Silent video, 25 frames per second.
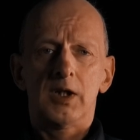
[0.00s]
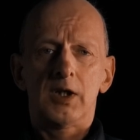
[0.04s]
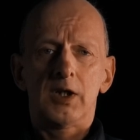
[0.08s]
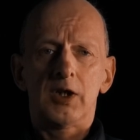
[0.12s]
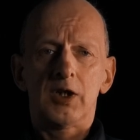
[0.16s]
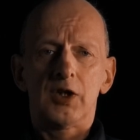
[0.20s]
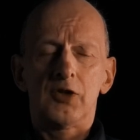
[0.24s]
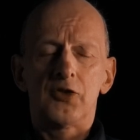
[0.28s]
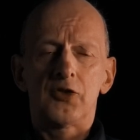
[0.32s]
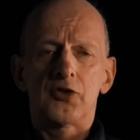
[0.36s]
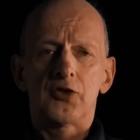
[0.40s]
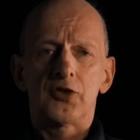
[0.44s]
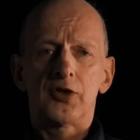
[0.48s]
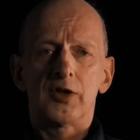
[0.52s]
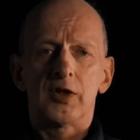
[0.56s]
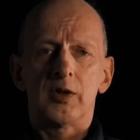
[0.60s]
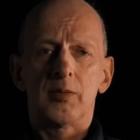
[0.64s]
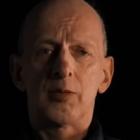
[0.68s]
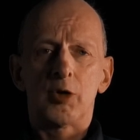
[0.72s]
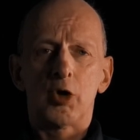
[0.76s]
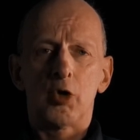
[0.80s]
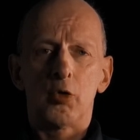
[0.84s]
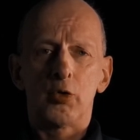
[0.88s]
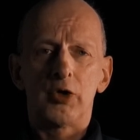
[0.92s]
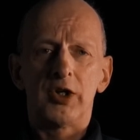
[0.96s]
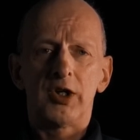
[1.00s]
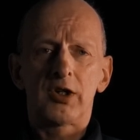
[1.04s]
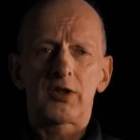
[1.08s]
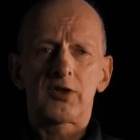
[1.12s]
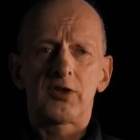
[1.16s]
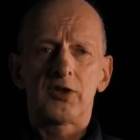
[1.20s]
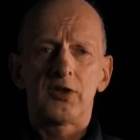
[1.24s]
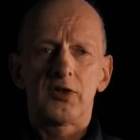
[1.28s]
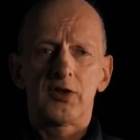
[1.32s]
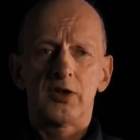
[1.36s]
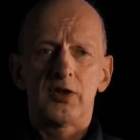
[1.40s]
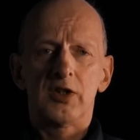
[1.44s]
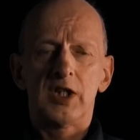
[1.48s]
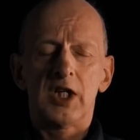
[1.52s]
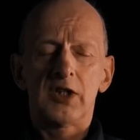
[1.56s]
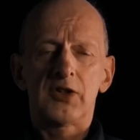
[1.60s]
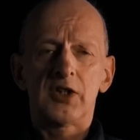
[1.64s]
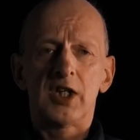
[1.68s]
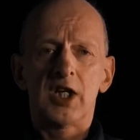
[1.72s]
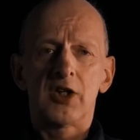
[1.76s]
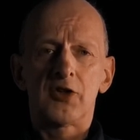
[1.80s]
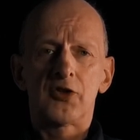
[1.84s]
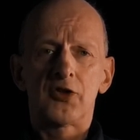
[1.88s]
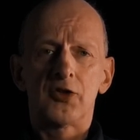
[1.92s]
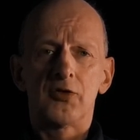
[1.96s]
It's a product that
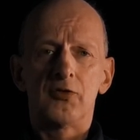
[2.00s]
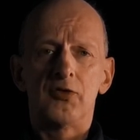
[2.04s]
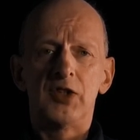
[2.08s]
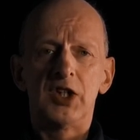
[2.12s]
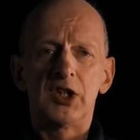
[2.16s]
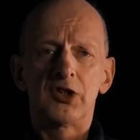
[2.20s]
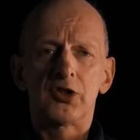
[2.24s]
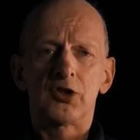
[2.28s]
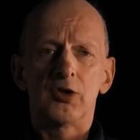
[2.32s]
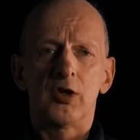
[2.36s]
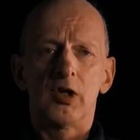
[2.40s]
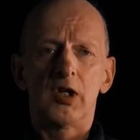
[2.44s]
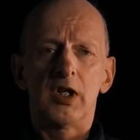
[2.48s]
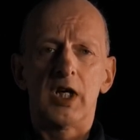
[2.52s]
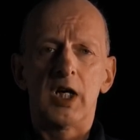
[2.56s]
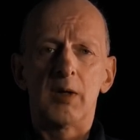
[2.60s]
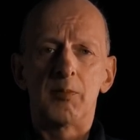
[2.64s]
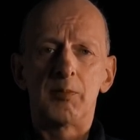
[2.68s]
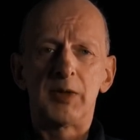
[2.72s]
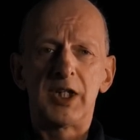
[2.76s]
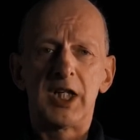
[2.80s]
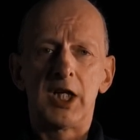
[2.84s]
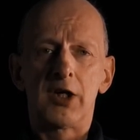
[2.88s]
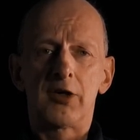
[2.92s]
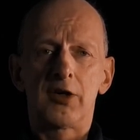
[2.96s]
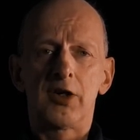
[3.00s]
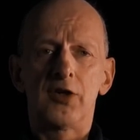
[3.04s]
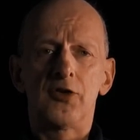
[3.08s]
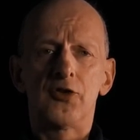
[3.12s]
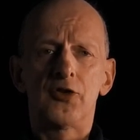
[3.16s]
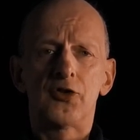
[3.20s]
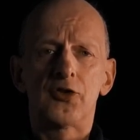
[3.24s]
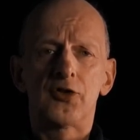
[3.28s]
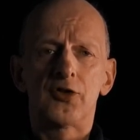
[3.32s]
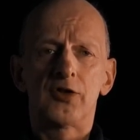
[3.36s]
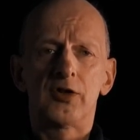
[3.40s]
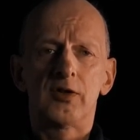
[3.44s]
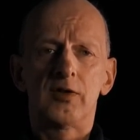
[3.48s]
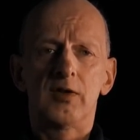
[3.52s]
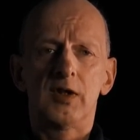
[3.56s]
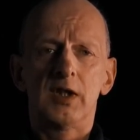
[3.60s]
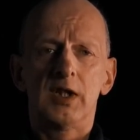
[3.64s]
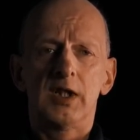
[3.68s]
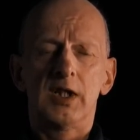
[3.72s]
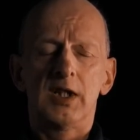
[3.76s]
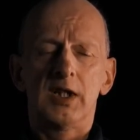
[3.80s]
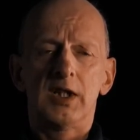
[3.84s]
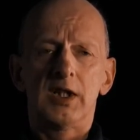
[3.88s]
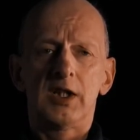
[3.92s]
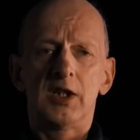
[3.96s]
has a visual appearance,
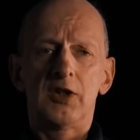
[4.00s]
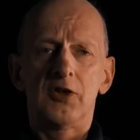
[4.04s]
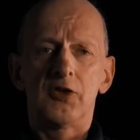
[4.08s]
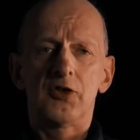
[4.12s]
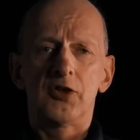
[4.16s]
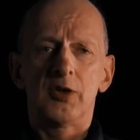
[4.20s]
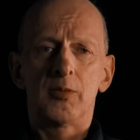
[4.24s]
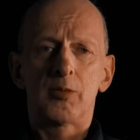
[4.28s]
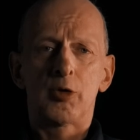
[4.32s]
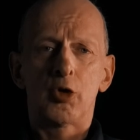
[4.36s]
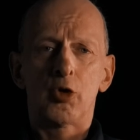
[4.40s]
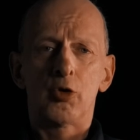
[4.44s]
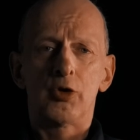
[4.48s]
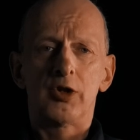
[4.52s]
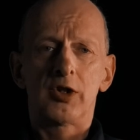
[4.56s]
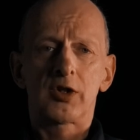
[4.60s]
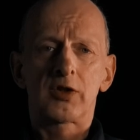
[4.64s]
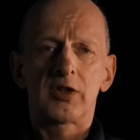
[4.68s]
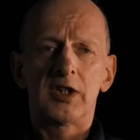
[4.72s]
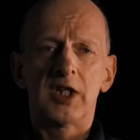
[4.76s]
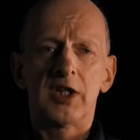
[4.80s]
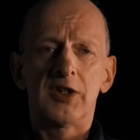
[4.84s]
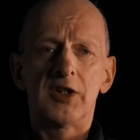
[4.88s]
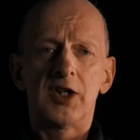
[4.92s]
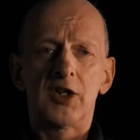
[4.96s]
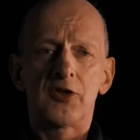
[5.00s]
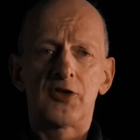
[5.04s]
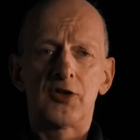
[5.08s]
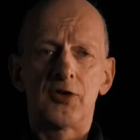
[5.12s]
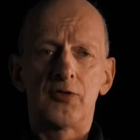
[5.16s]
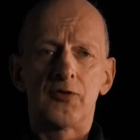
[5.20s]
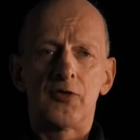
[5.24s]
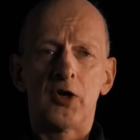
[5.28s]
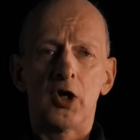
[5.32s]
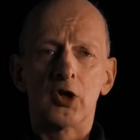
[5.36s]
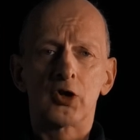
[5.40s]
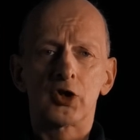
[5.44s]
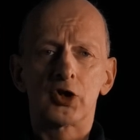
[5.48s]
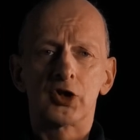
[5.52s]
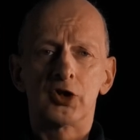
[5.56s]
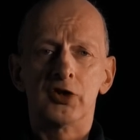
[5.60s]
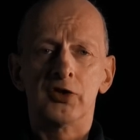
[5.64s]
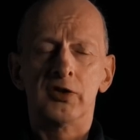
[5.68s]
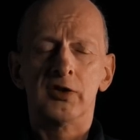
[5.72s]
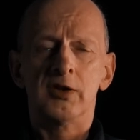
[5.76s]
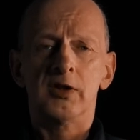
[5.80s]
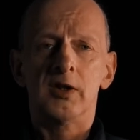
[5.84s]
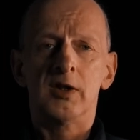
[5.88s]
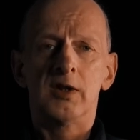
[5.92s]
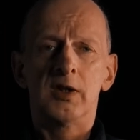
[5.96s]
it's a product that has a
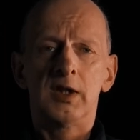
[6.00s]
function,